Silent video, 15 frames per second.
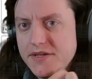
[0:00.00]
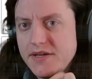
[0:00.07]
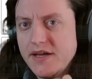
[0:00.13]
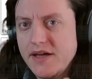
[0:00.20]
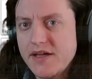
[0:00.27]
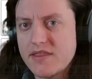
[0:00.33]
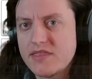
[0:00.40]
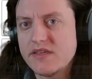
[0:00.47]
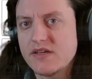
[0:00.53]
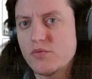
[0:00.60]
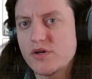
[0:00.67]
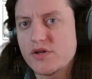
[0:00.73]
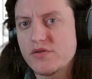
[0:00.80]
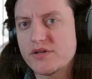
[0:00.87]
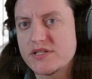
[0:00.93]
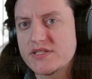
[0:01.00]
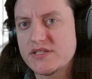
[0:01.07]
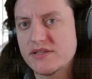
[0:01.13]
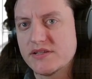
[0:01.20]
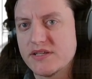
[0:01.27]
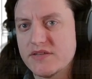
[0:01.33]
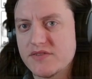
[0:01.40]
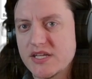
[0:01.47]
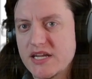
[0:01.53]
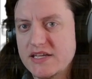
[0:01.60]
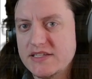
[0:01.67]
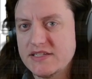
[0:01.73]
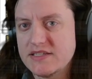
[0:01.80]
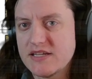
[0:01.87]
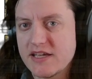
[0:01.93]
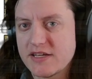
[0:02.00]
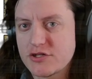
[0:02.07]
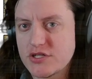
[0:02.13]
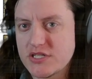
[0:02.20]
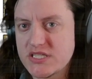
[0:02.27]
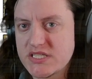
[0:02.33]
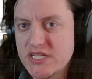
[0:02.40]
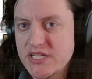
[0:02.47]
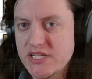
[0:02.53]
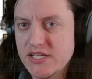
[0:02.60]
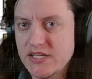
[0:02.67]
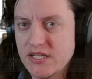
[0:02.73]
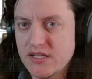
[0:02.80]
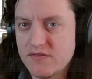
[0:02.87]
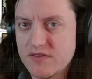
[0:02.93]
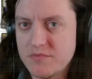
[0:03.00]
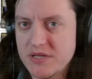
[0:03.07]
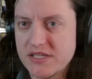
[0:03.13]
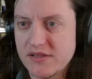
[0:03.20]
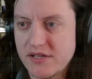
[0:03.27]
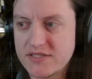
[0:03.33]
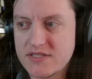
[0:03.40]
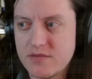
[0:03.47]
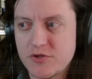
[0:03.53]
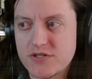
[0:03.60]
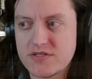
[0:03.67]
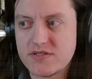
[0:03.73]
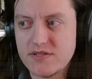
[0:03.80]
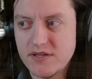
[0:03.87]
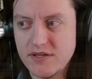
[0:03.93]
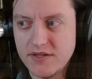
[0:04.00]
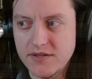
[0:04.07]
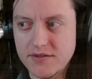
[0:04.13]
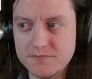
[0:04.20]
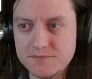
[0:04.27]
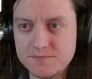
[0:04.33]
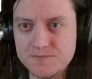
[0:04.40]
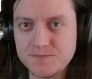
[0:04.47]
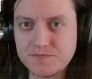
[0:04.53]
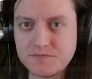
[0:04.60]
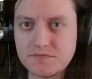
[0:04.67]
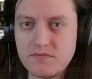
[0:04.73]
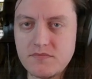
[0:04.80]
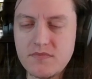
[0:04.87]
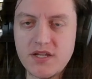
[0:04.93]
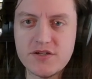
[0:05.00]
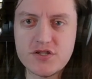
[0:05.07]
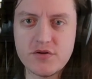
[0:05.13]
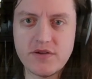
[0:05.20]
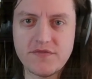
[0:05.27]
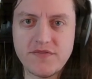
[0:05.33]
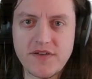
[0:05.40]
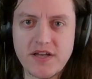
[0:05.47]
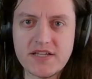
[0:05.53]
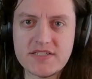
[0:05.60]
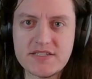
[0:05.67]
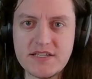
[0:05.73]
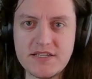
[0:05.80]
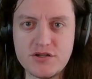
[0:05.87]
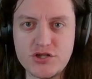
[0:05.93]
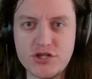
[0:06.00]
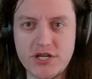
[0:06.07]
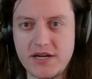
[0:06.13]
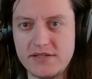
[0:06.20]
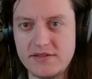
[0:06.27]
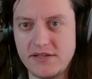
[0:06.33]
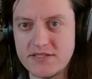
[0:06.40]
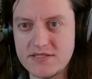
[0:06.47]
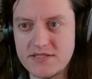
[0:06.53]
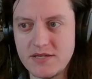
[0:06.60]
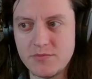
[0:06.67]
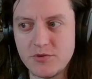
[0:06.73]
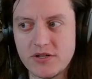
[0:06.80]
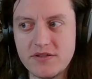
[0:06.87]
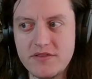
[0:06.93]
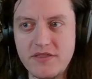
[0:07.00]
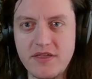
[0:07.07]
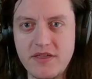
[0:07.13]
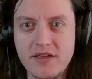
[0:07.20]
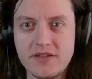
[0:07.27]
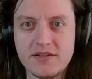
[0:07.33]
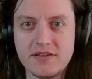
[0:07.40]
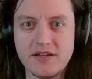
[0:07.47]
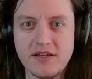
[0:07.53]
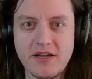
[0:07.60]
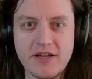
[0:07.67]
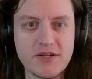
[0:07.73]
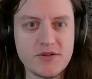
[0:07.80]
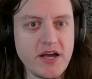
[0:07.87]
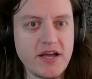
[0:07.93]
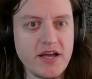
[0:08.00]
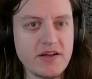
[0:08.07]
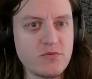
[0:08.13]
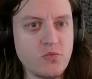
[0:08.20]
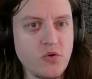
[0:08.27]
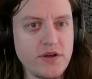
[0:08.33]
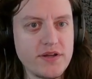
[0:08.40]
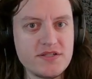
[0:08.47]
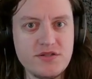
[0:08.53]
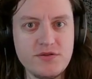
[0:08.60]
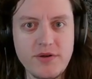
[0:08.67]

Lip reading: I think we're going to leave it. I didn't actually see any of the big lightsabers. So if I see the Jedi lightsaber, then I want to